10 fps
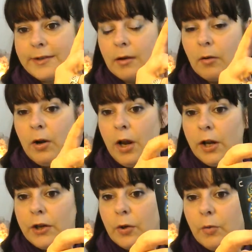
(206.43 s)
So
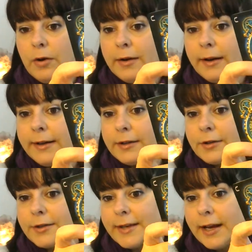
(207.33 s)
you are going
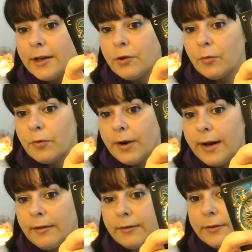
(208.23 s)
to stand your
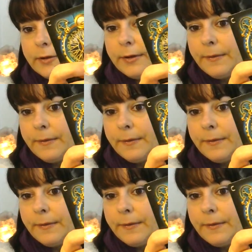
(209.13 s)
ground